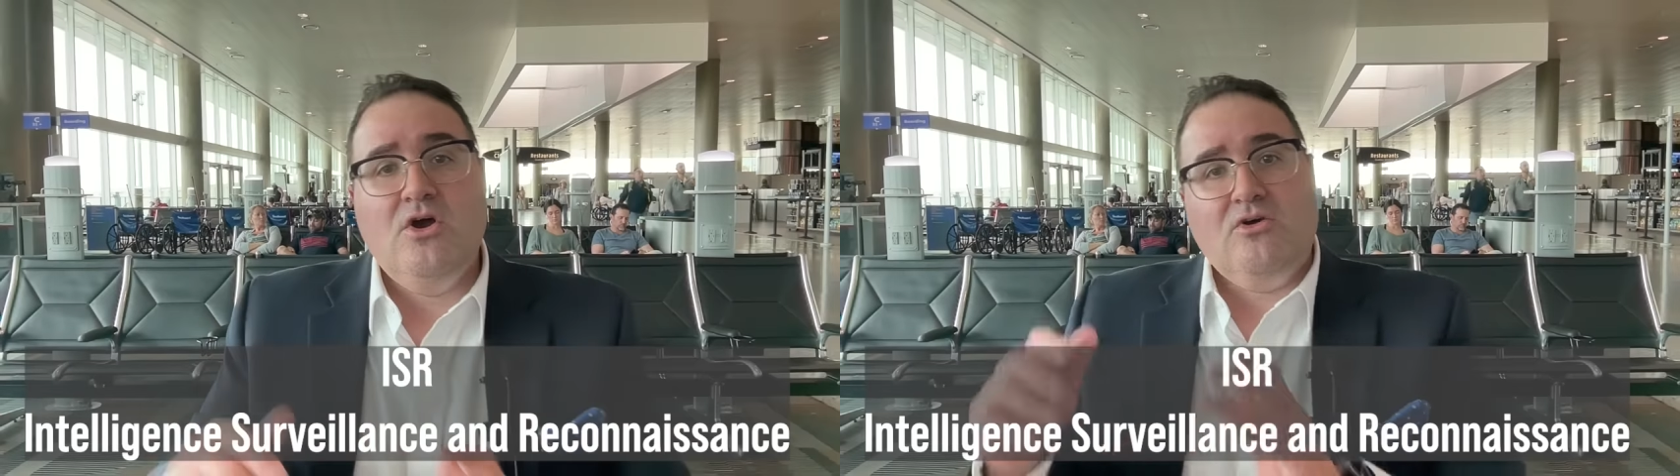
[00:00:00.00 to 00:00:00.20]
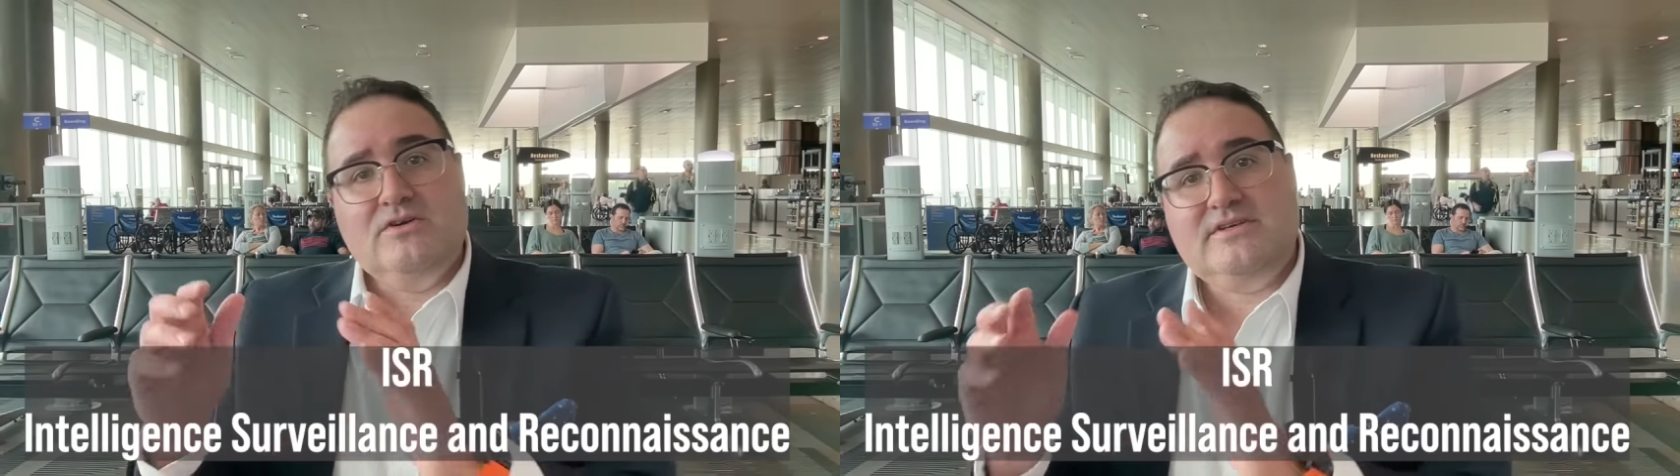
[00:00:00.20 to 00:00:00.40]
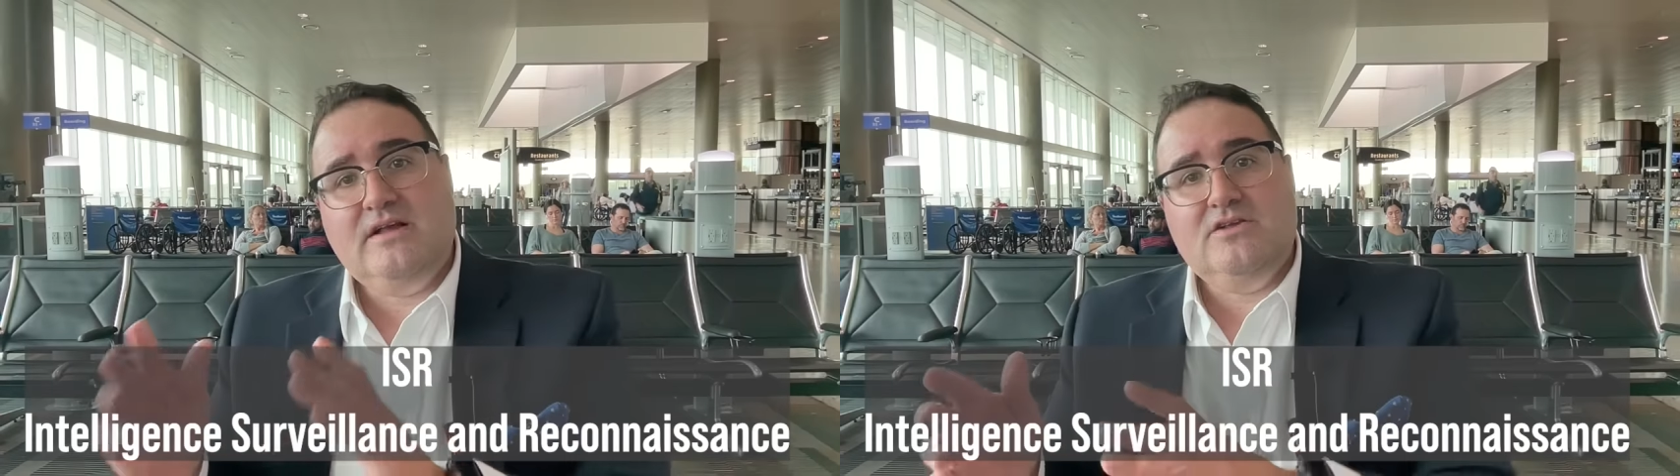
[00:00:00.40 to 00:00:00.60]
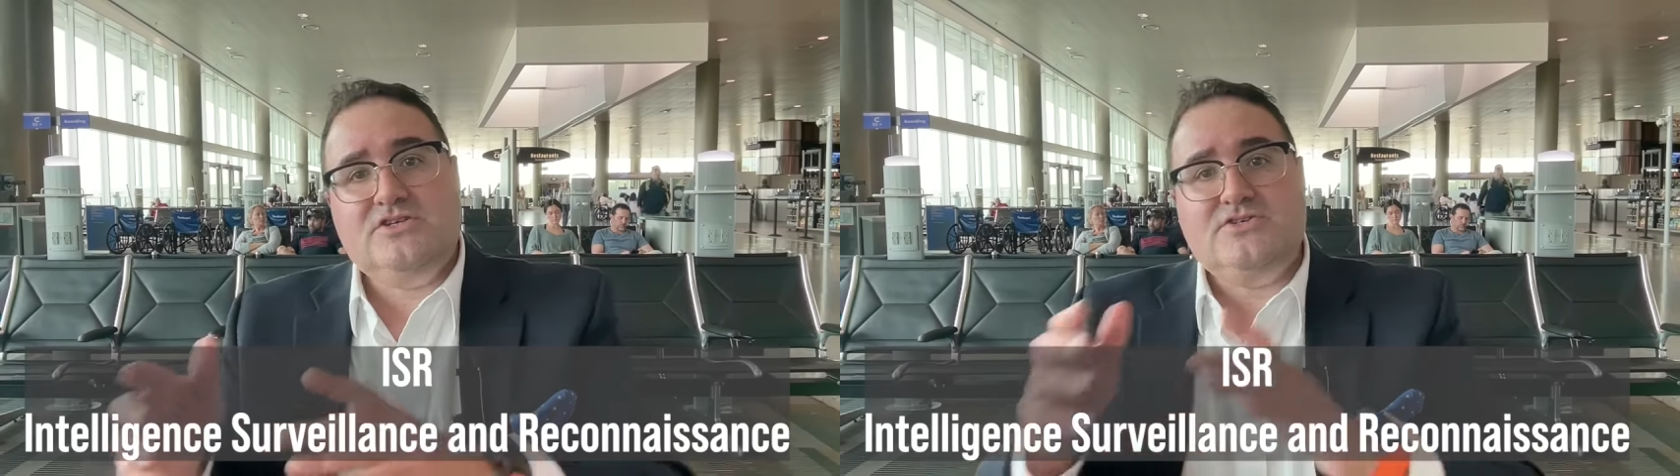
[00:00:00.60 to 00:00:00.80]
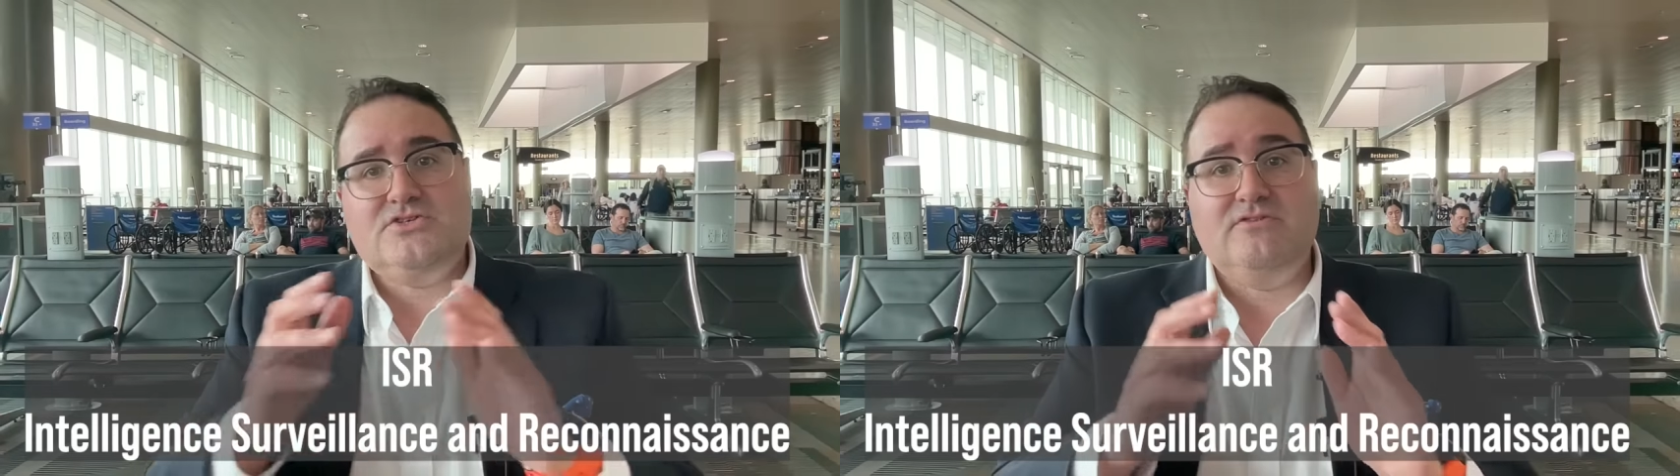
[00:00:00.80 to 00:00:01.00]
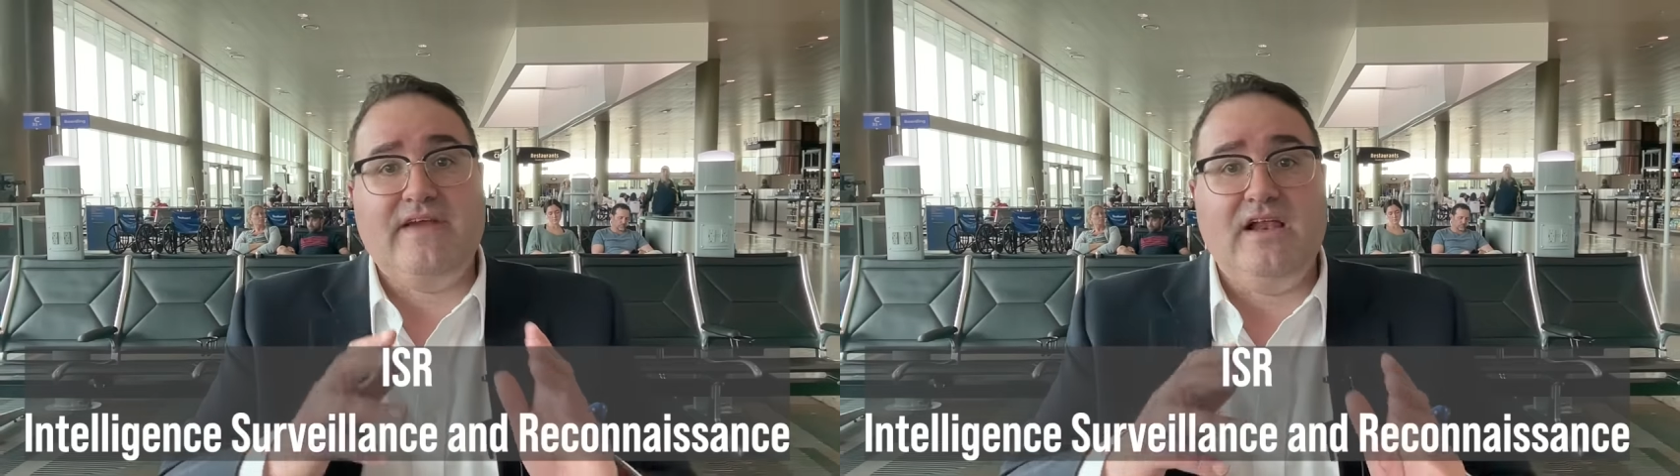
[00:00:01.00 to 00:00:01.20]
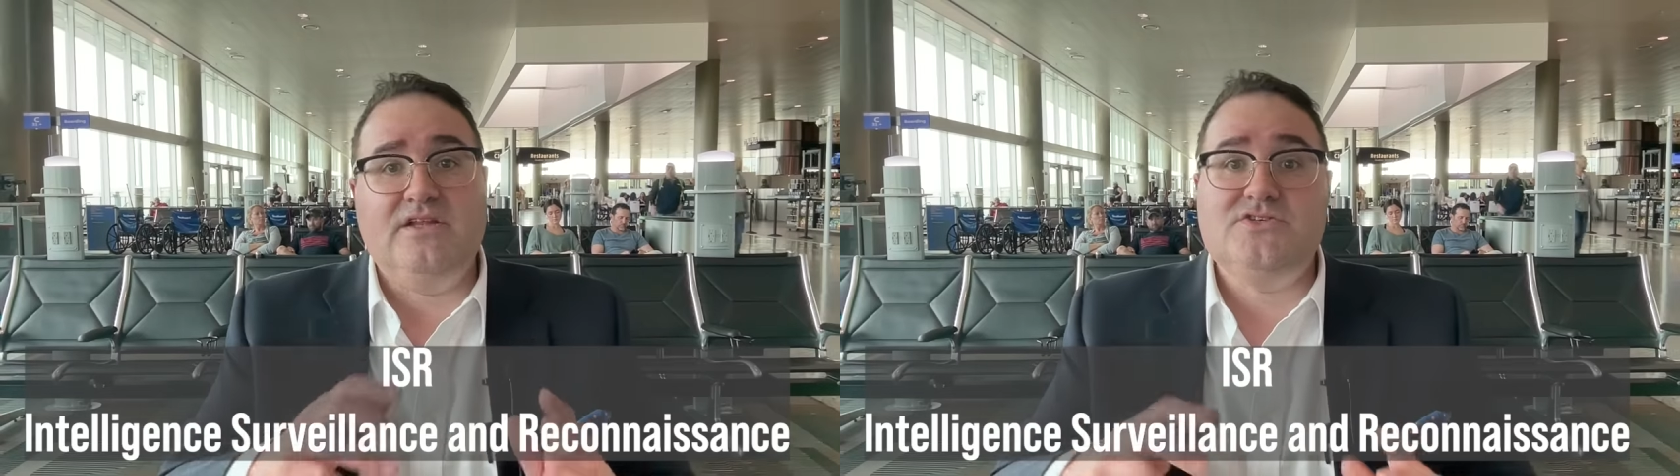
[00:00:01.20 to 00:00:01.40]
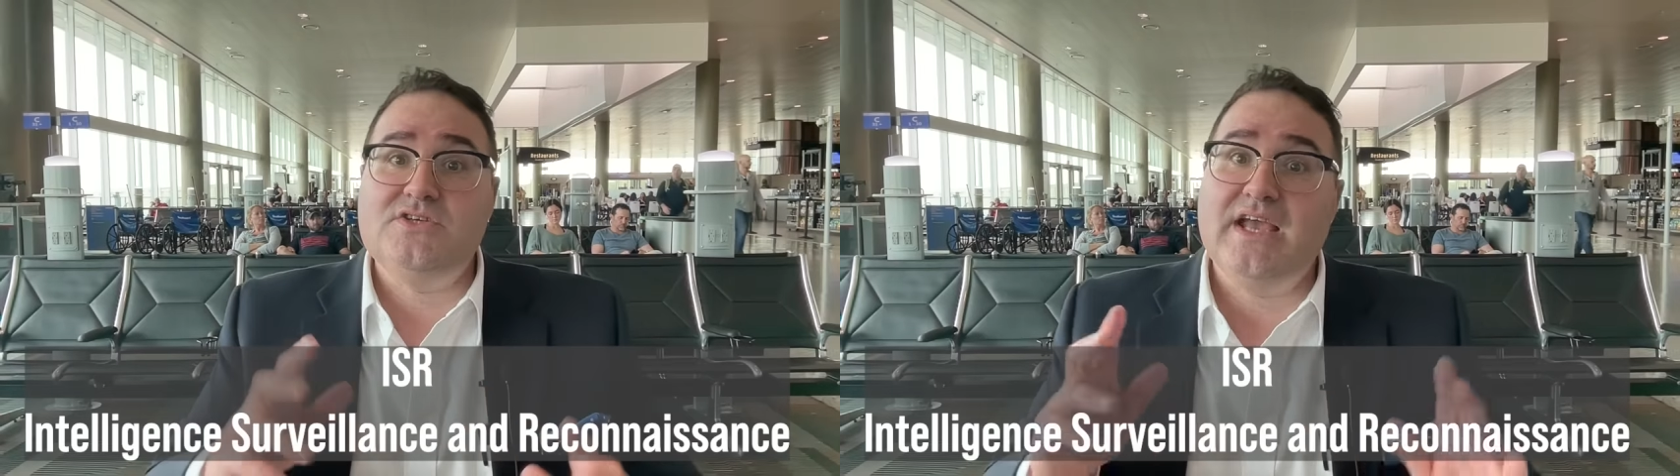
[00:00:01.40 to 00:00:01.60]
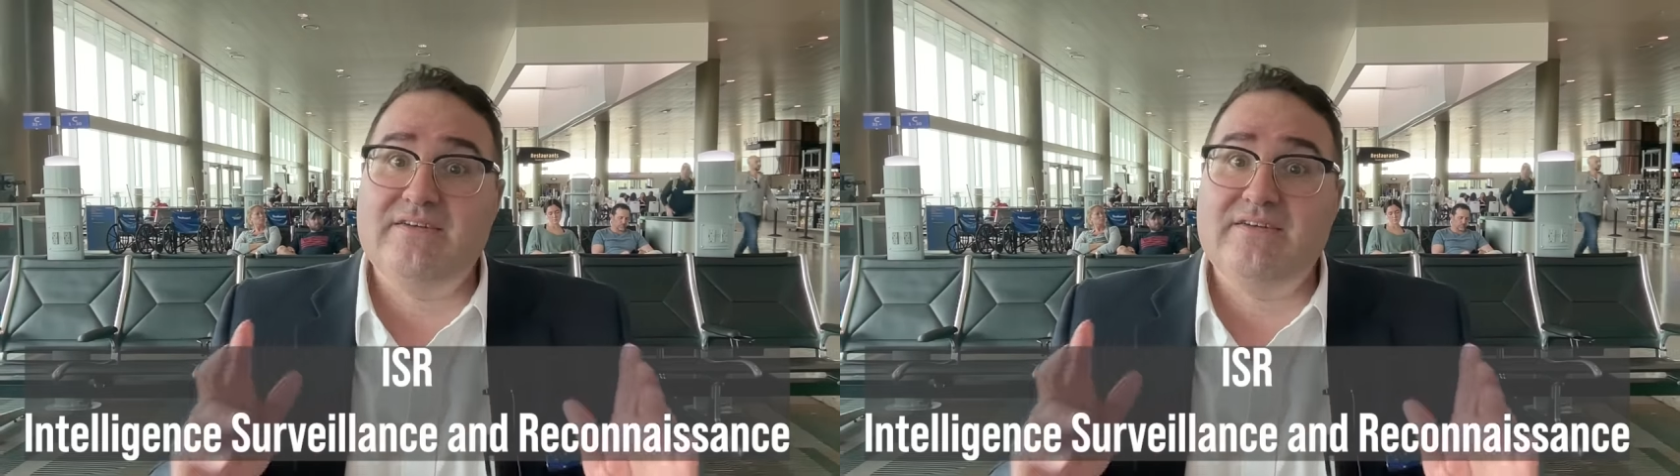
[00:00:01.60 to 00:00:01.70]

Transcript: or intelligence, surveillance,